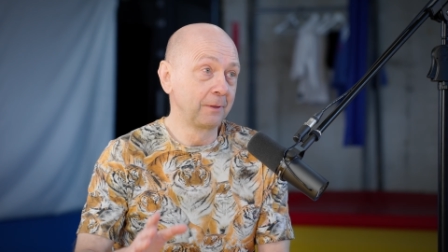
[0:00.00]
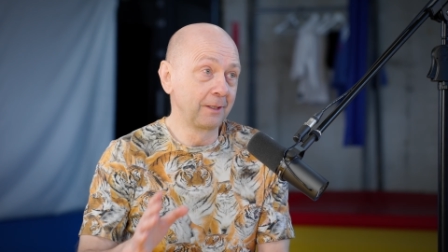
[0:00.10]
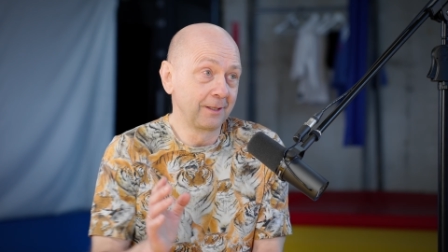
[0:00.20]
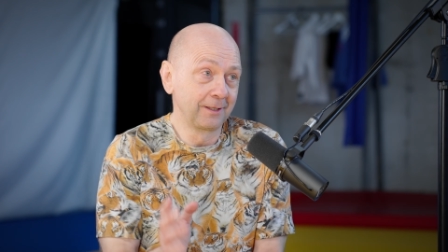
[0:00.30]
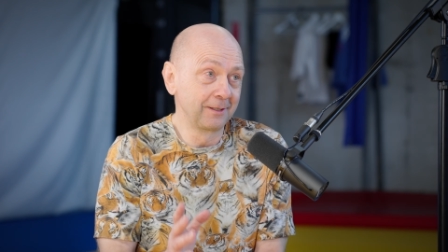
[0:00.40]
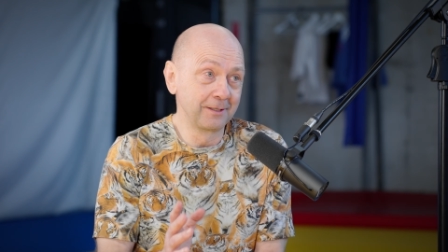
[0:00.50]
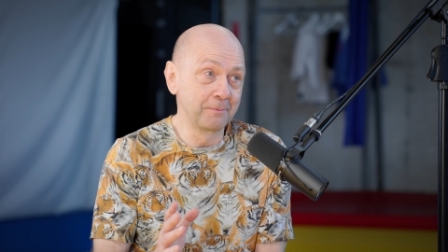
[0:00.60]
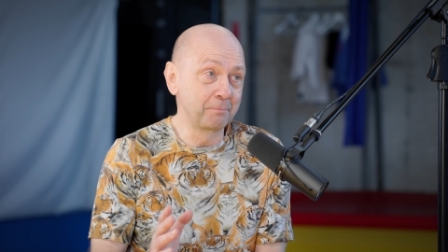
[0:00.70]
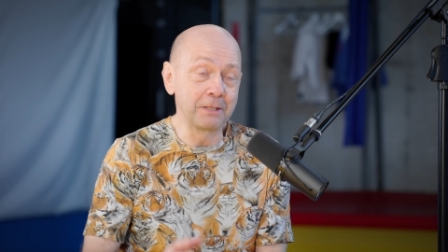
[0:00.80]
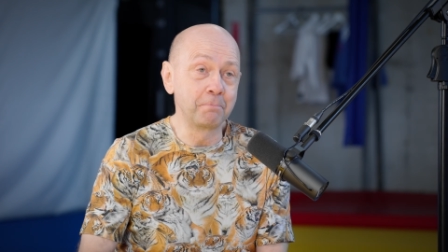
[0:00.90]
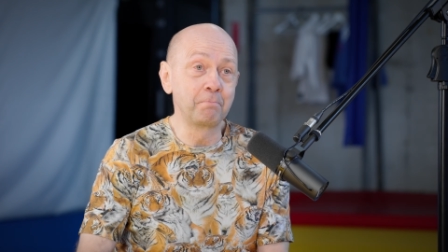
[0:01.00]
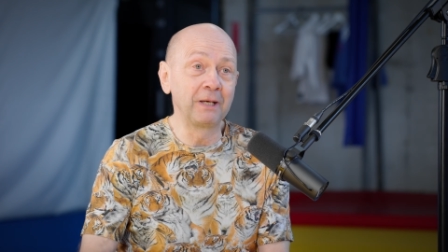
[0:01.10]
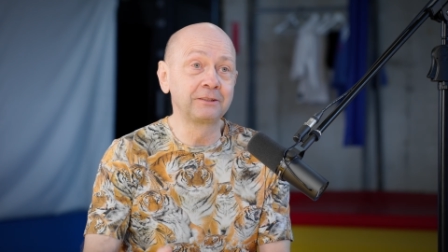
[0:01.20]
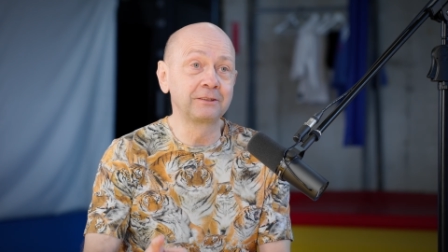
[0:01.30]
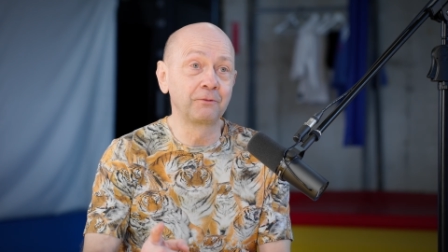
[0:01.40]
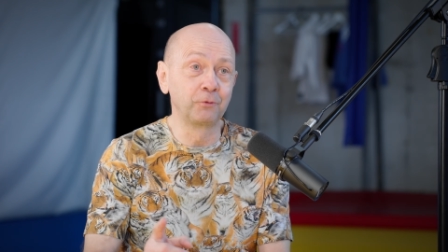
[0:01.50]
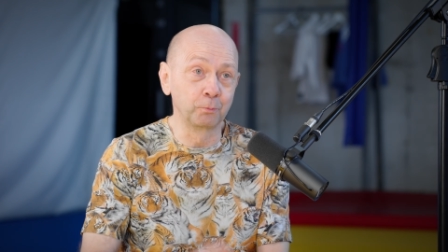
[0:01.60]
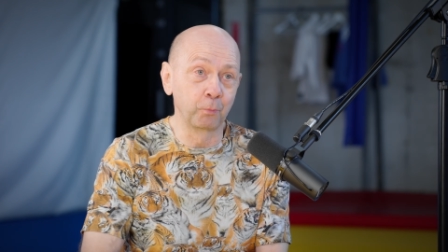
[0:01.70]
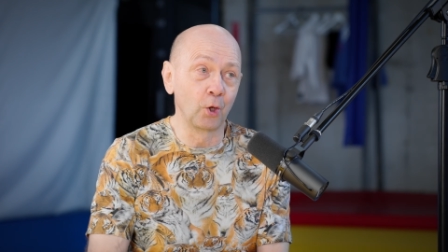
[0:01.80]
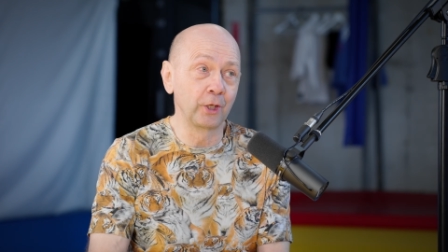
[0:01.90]
uh, be best
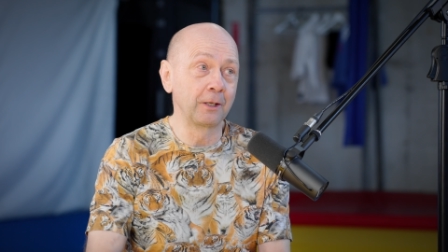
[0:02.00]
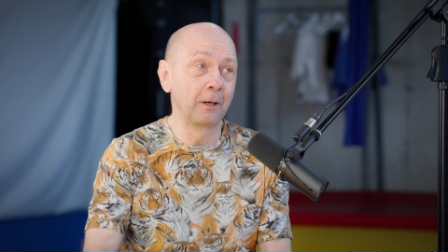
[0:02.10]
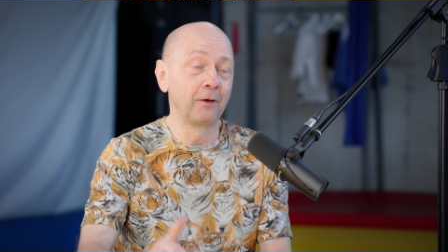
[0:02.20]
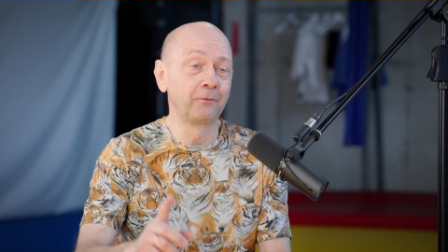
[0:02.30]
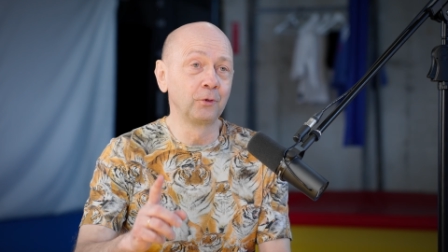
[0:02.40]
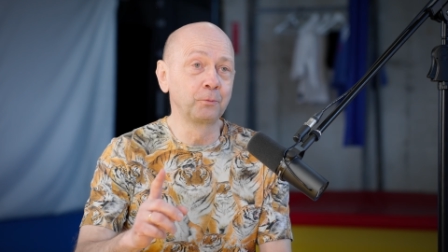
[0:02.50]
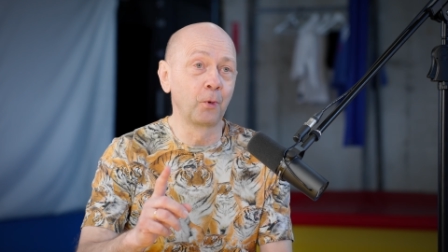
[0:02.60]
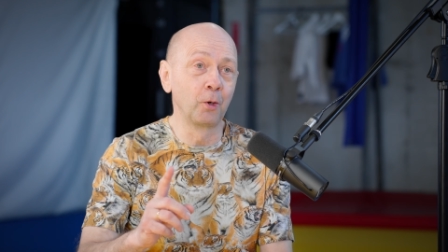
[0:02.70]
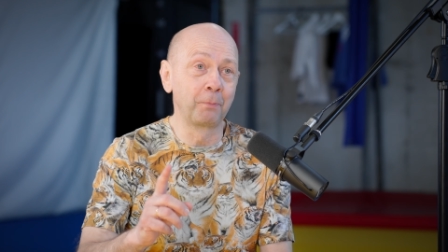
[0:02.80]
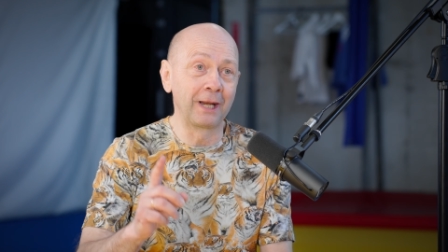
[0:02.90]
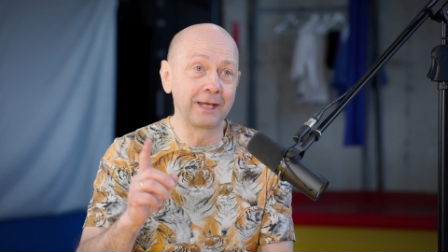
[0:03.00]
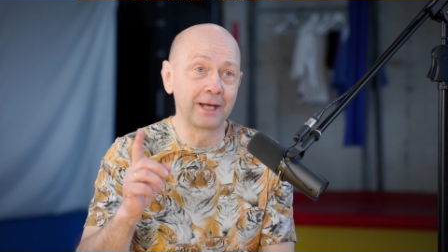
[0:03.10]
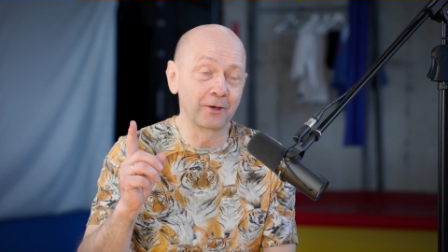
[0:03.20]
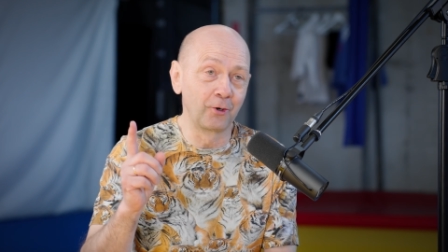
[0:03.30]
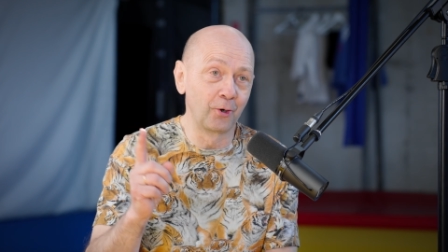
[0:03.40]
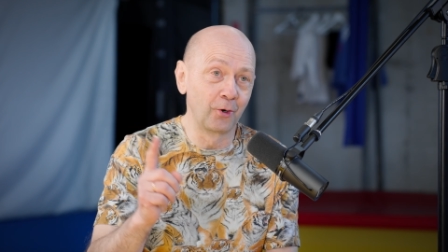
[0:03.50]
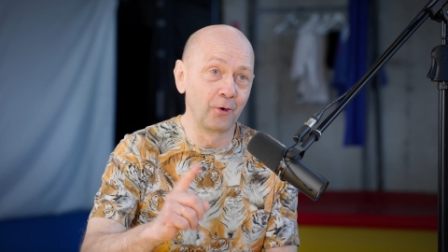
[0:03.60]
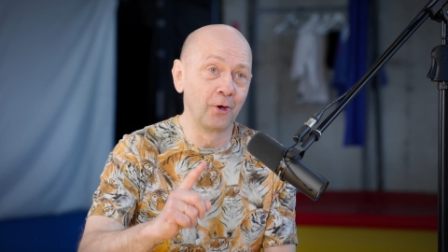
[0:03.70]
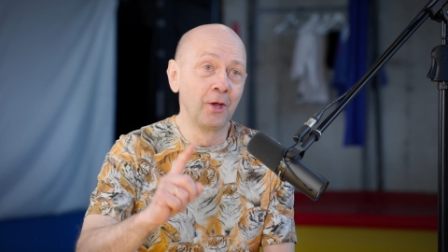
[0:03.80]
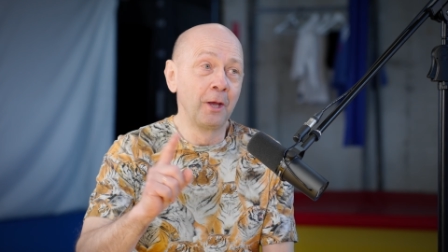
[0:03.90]
football uh, football player
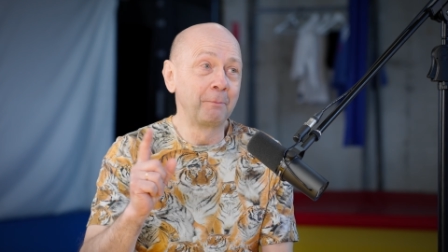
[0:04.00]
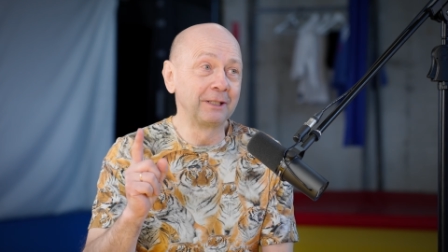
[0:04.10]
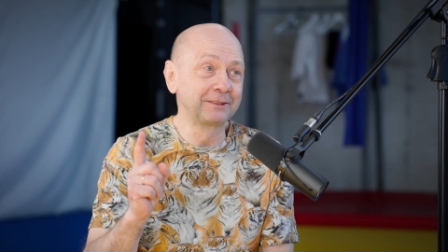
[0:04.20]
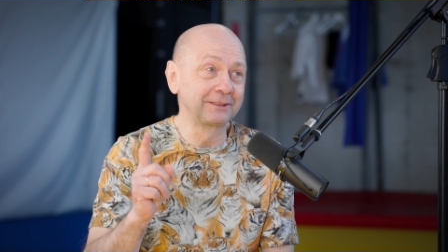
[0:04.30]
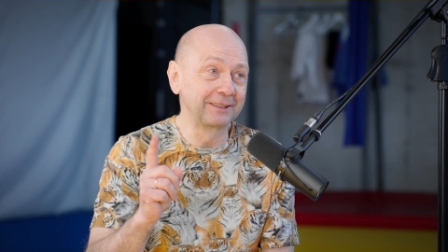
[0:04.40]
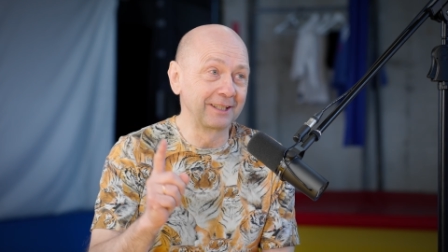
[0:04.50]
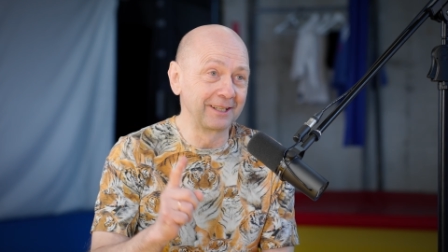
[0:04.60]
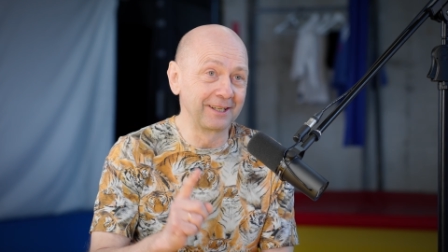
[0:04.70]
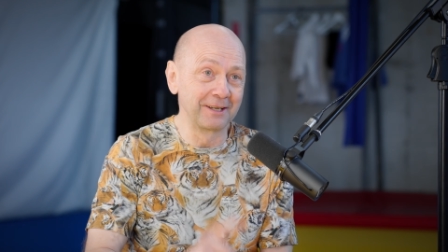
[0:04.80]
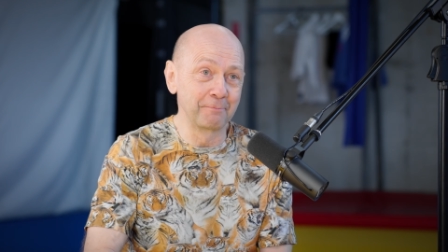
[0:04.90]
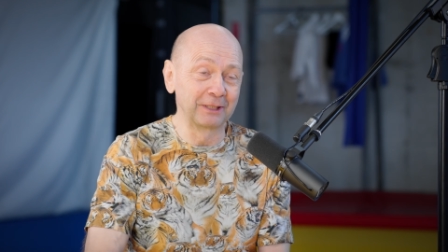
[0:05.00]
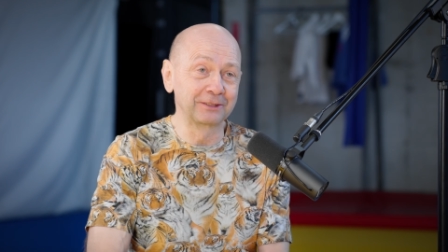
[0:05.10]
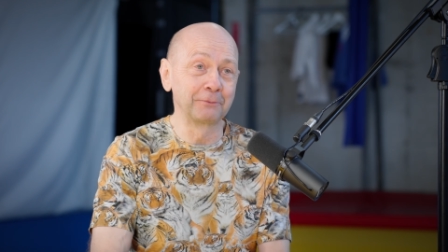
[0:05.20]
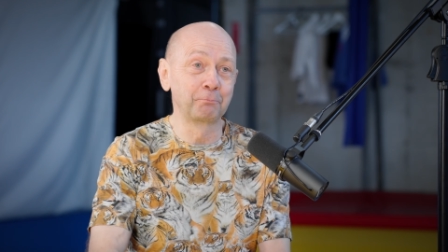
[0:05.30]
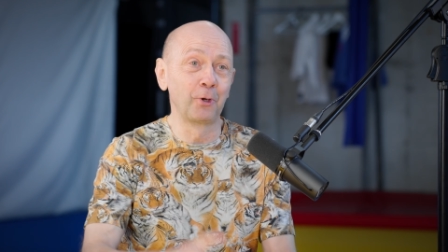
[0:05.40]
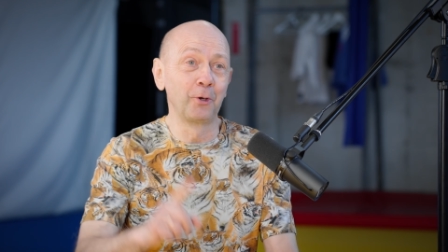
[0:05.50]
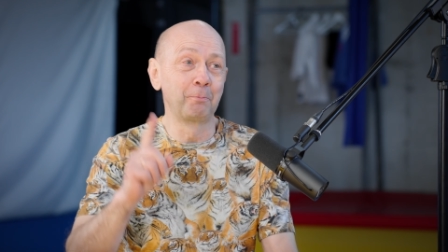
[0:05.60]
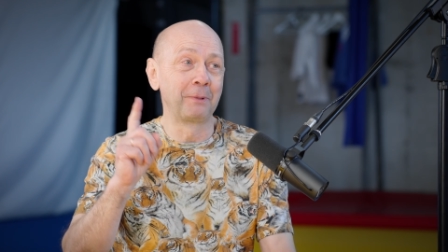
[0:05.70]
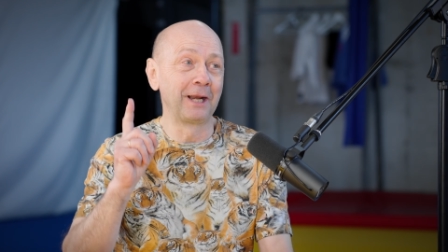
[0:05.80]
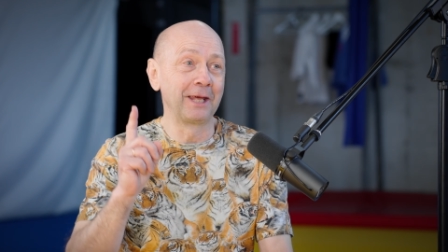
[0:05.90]
or best uh, basketball
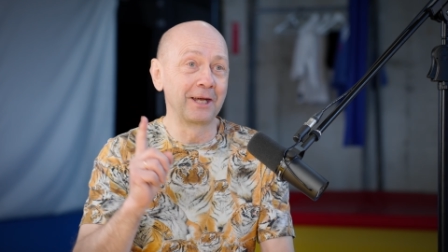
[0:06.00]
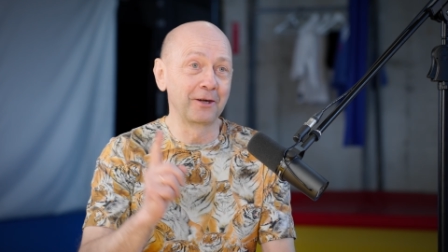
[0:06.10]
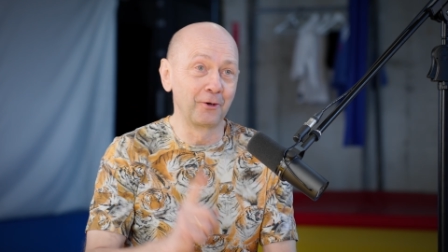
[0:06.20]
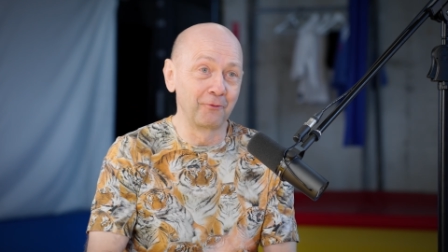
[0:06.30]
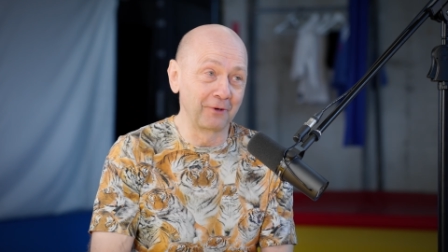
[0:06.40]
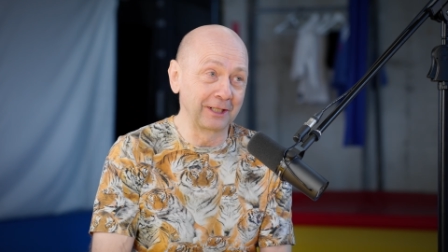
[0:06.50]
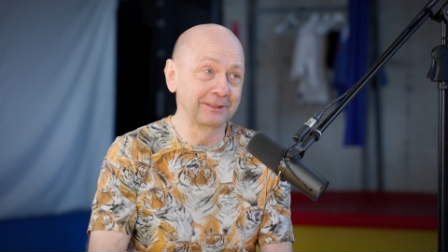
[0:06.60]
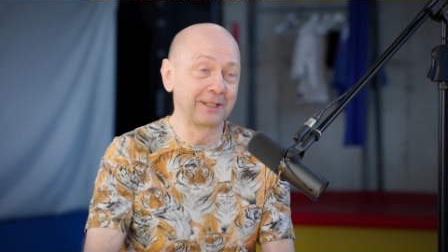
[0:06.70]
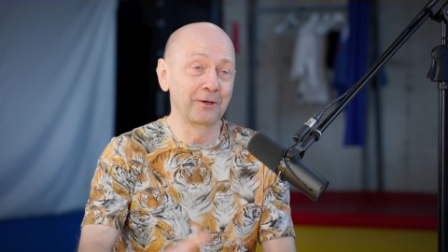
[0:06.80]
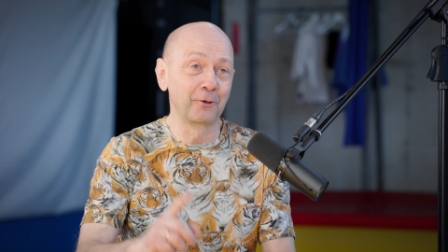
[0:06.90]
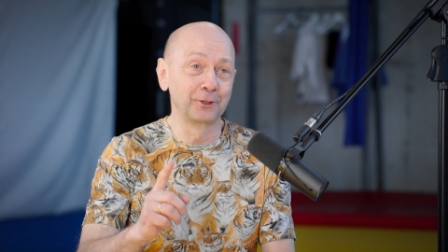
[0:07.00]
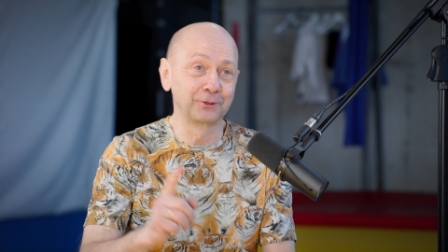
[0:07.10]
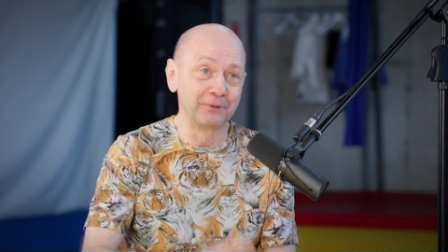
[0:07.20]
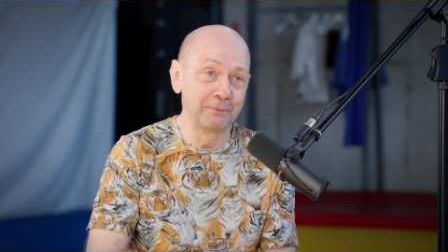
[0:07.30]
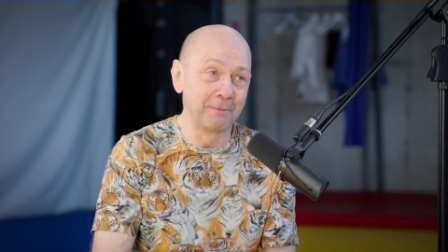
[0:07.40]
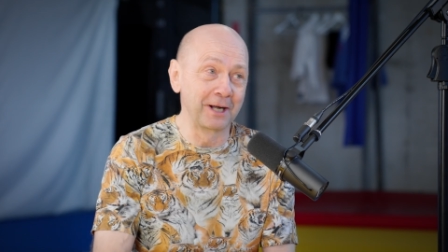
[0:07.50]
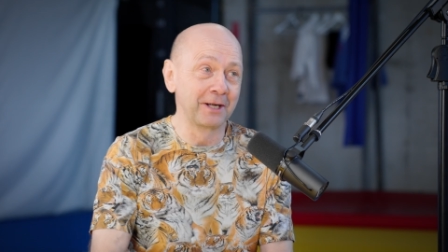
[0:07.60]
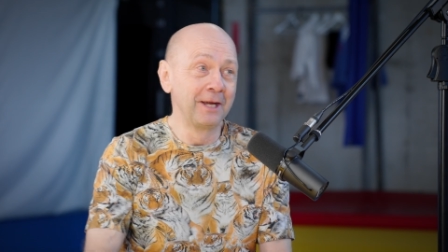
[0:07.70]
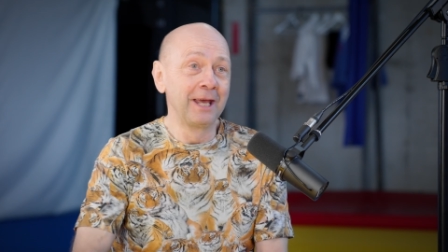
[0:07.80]
player or wrestler or swimmer